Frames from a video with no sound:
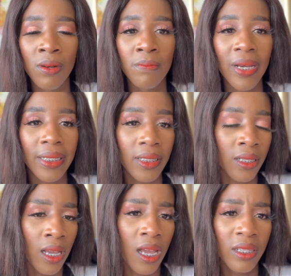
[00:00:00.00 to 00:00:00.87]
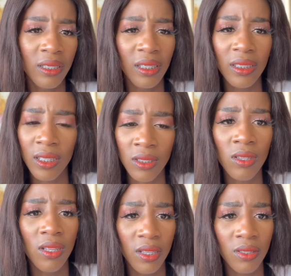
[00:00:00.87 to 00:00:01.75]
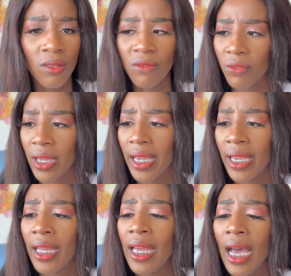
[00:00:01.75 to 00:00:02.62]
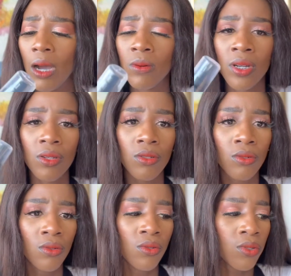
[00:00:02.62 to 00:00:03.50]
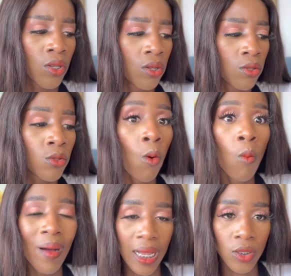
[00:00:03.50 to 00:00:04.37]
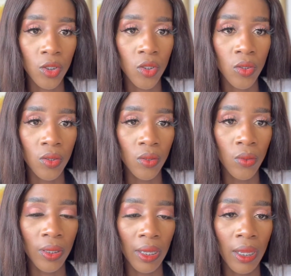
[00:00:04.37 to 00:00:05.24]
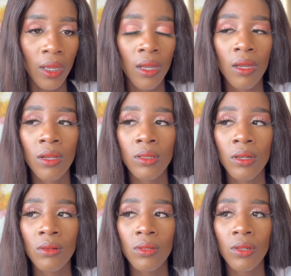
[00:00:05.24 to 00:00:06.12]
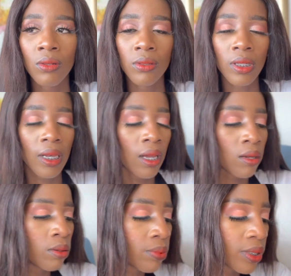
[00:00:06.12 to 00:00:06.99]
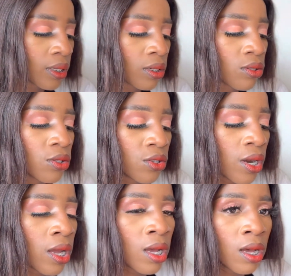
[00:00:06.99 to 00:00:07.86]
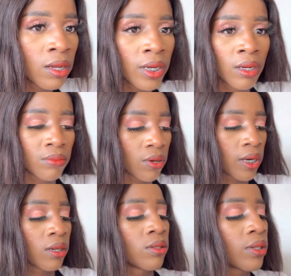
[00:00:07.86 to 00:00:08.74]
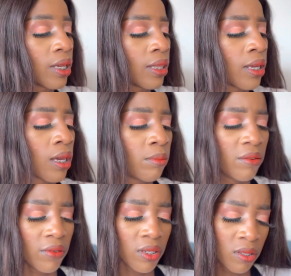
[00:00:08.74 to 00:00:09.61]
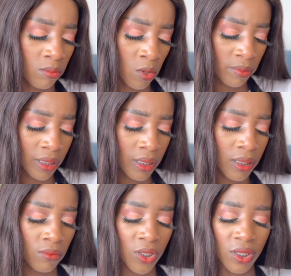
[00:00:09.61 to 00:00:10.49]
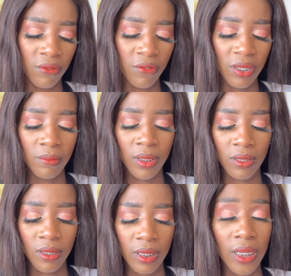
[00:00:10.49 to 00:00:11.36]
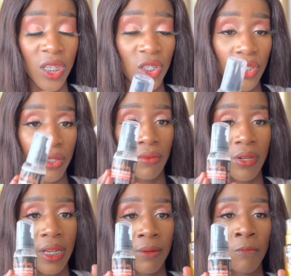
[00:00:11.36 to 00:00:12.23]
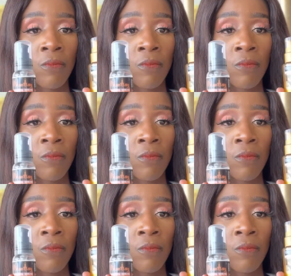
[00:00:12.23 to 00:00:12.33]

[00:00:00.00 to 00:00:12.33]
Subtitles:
but yeah, it's good for your hair. I wouldn't use too much, okay? Don't allow your Brazilian to drown in product, okay? They come in very small mils, which is 50 mils each, right?